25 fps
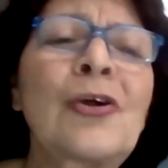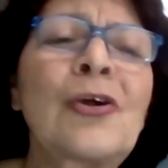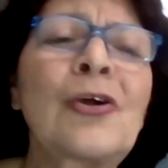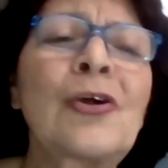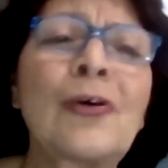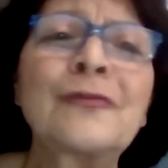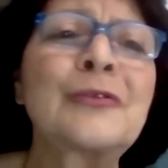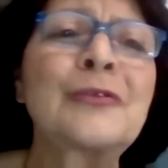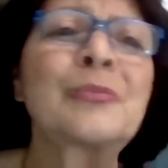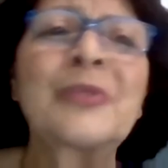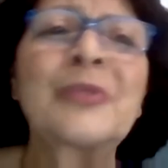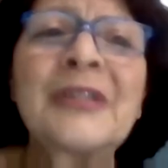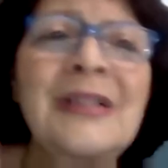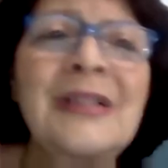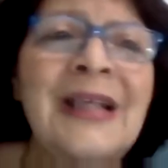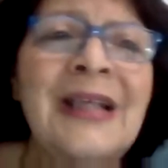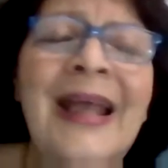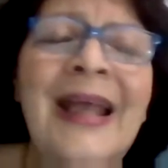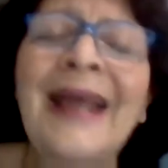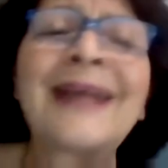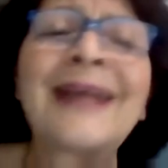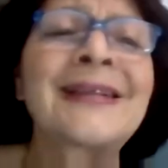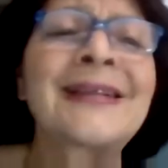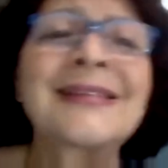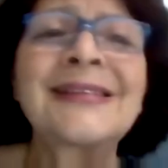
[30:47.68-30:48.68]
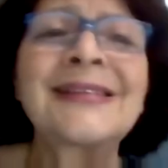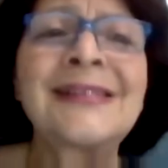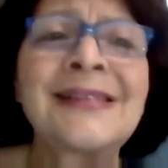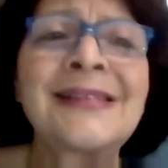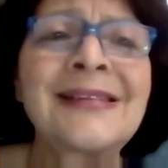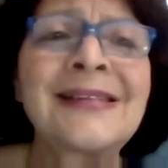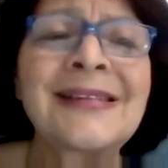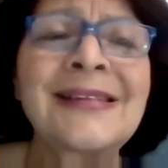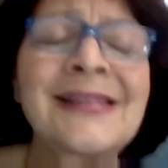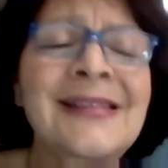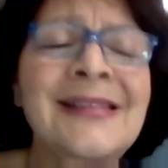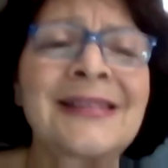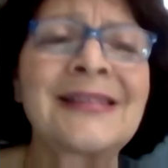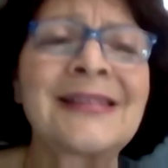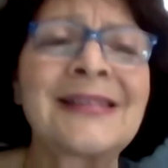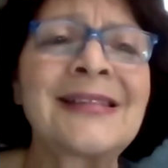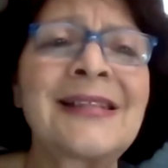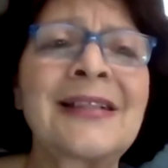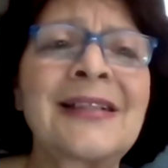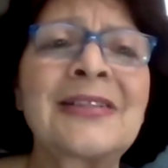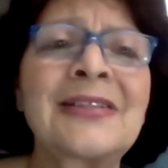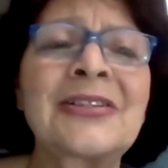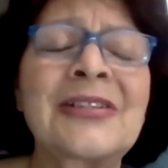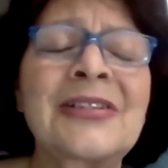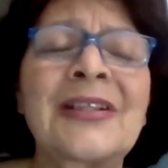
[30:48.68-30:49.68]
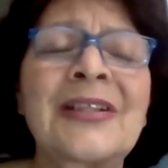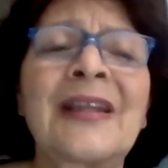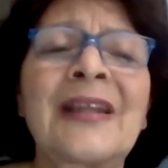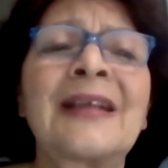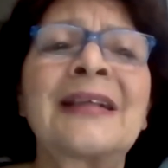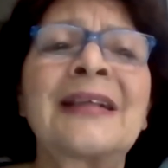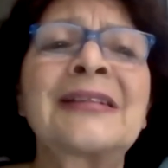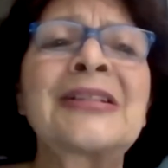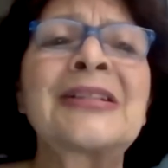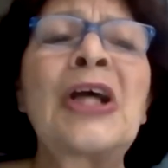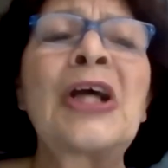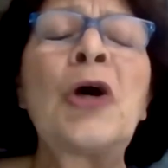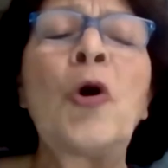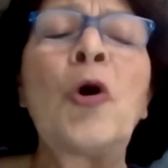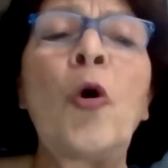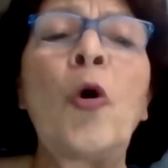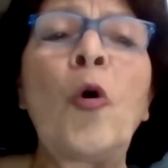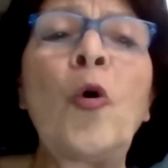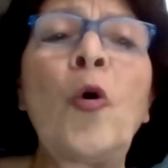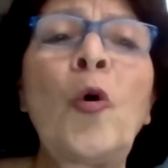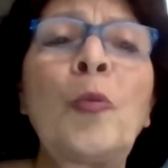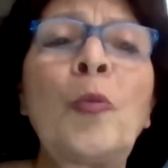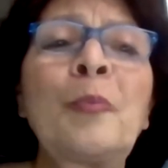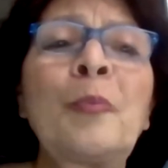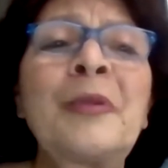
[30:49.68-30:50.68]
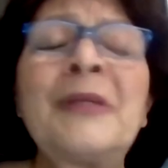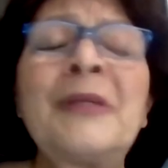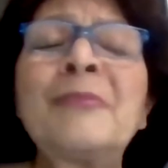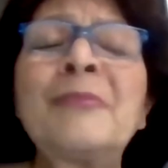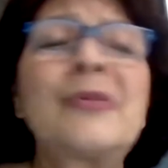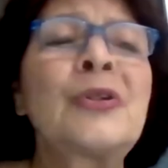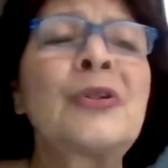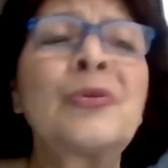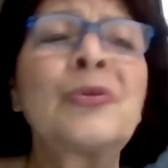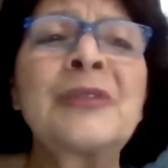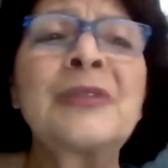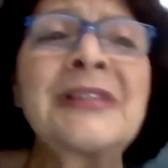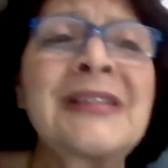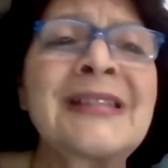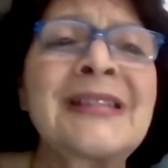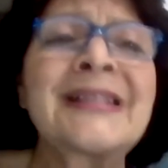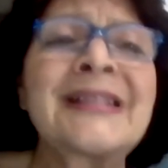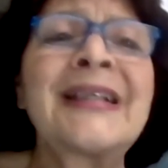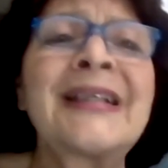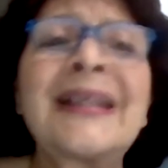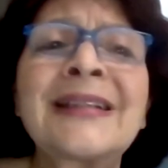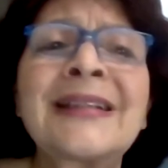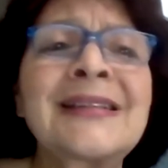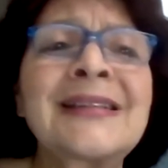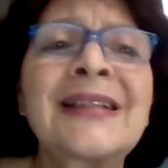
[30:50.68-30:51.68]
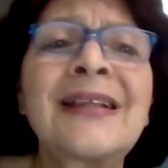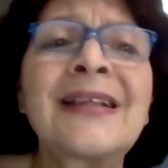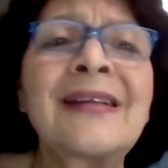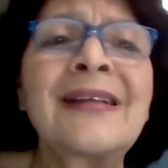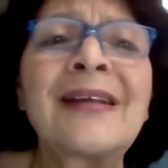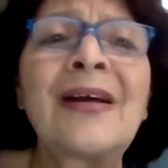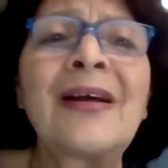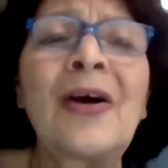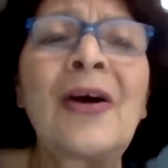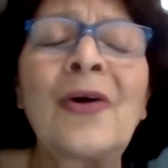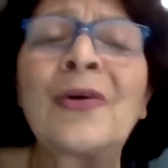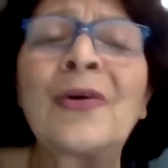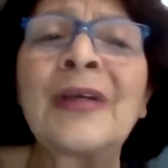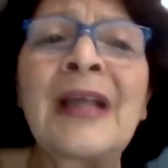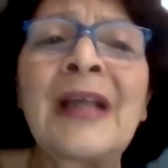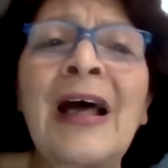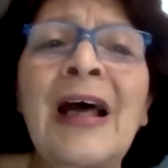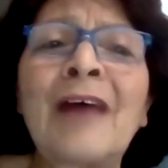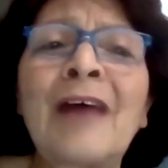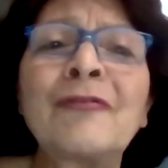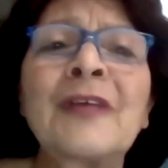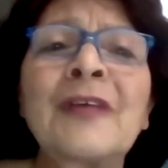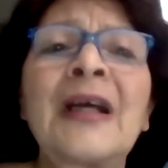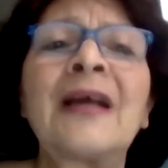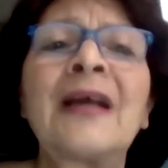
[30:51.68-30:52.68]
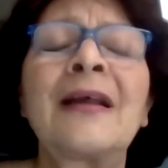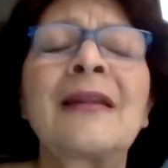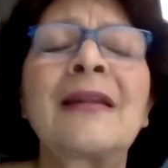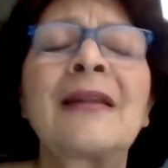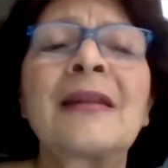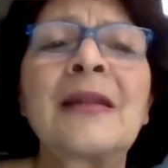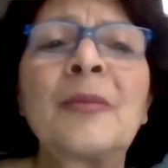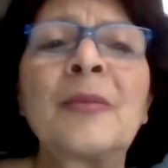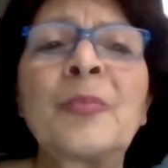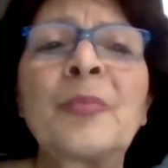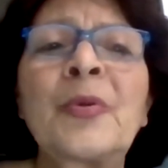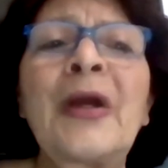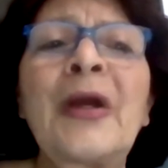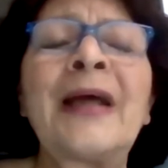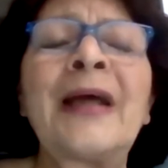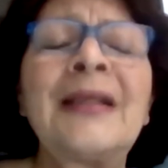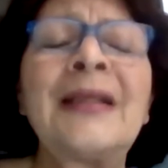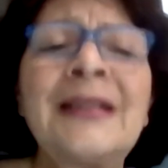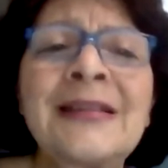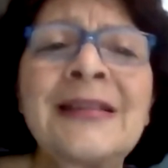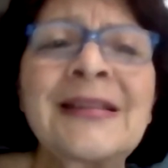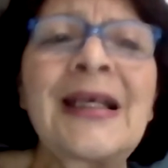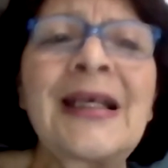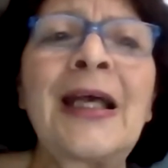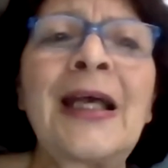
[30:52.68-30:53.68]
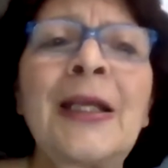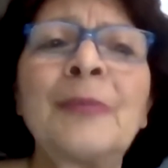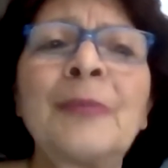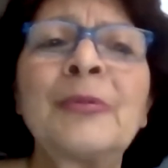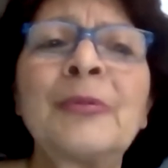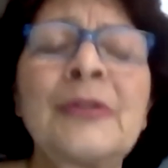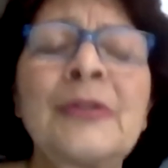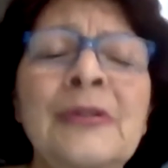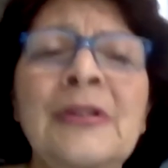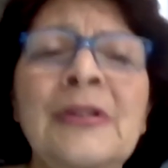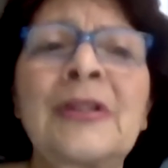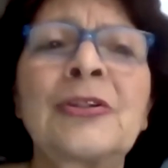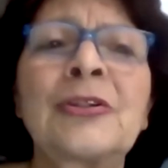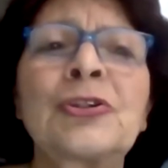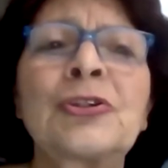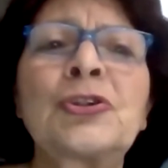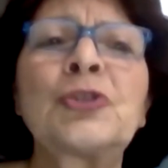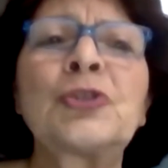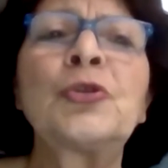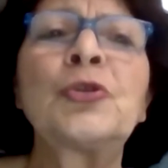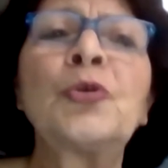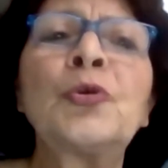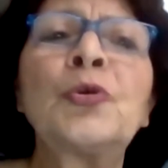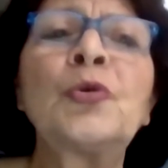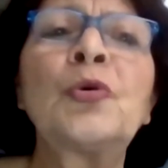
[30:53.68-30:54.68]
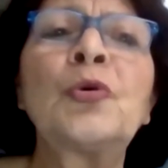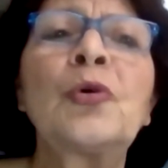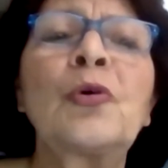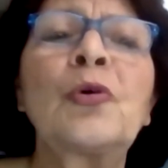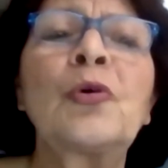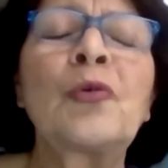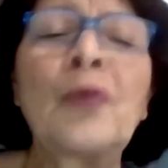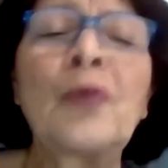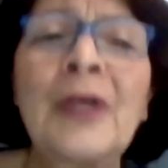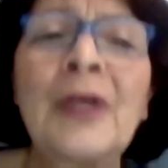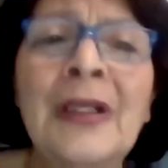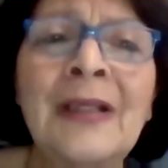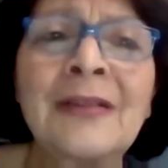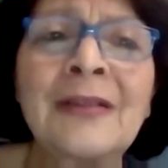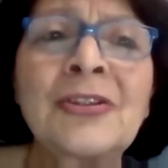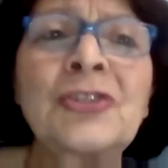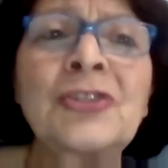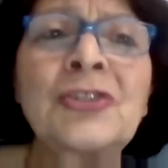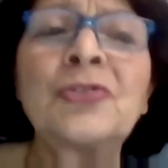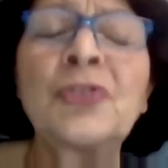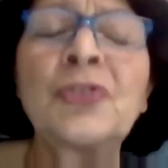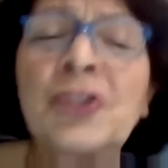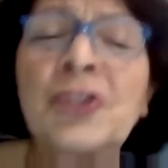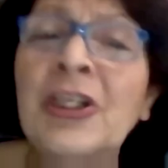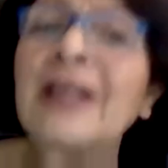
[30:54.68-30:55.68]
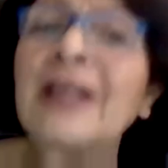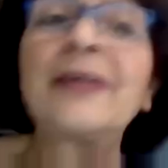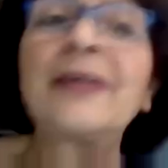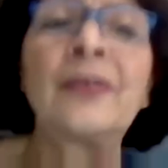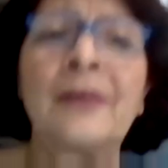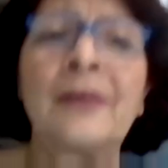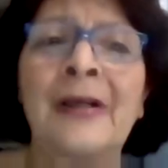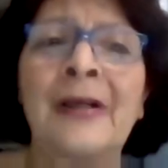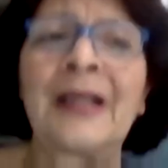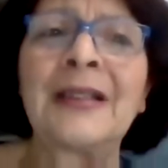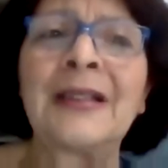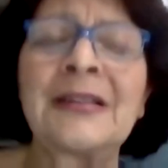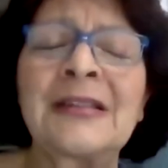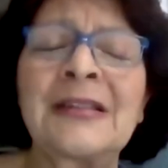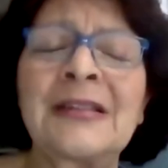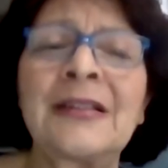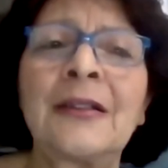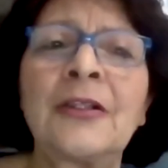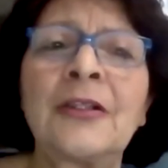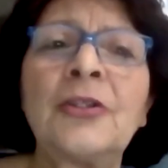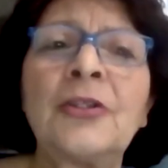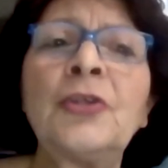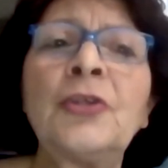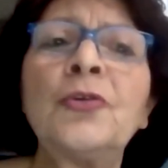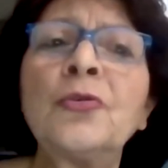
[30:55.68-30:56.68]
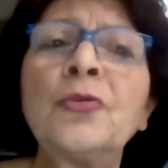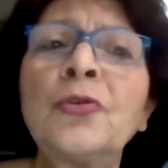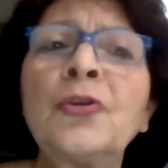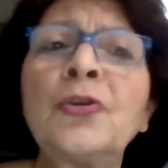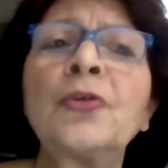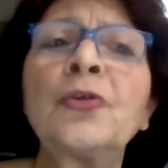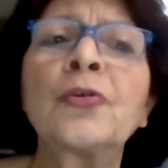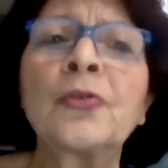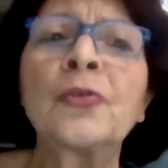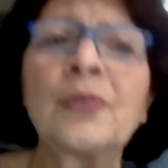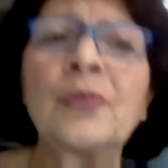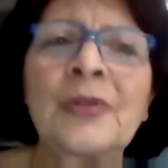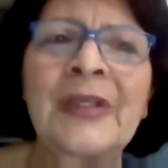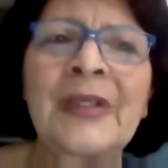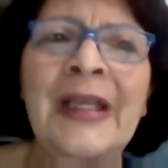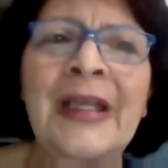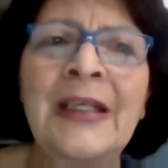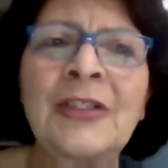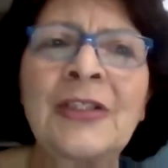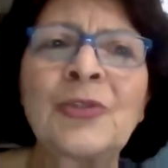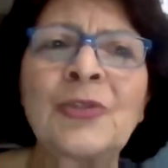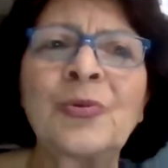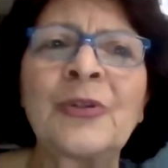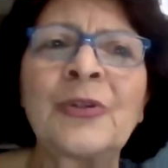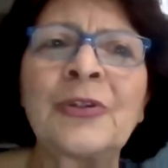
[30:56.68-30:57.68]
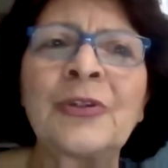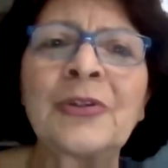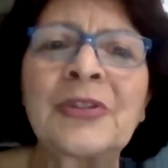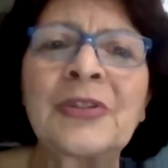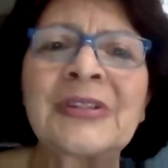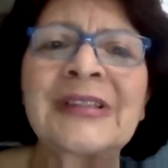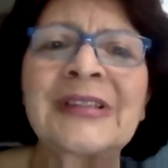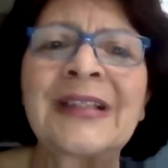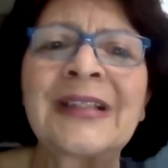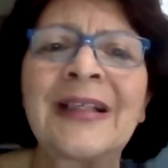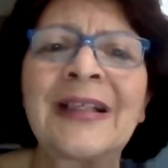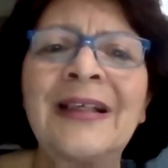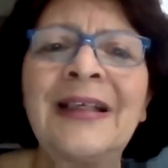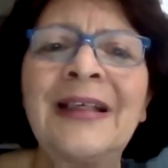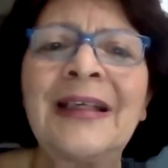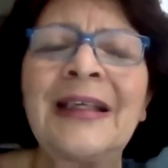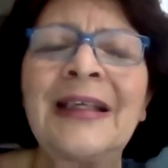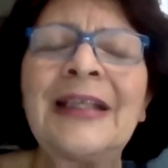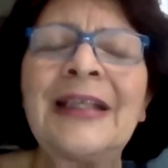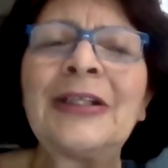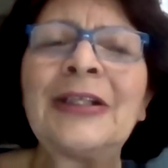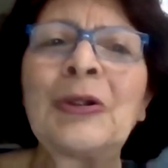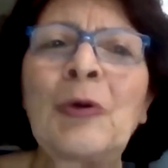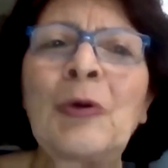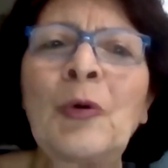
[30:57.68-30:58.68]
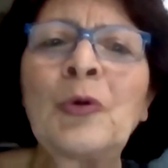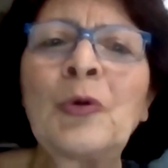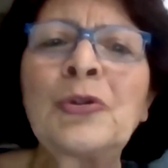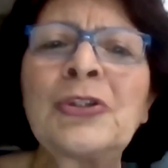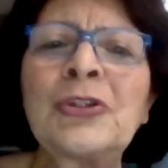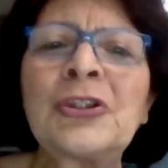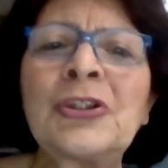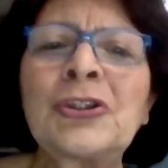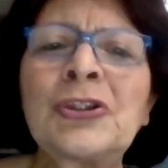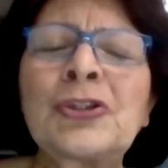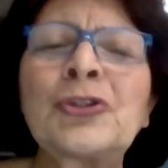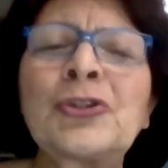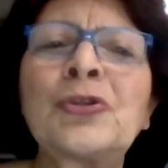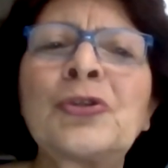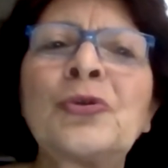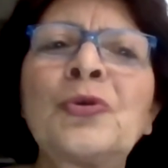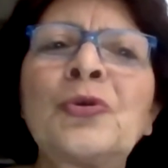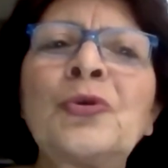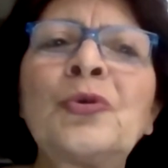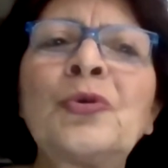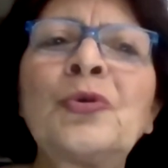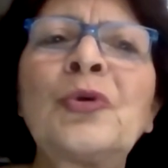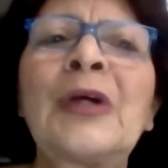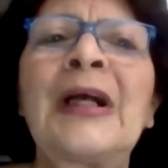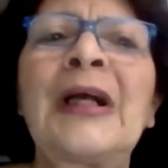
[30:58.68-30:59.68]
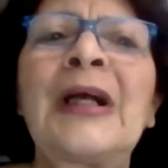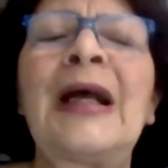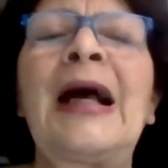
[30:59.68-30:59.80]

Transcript: God forbid, accidents and such things, or people who were dyslexic their whole life, the brain is able to generate new neural networks in order to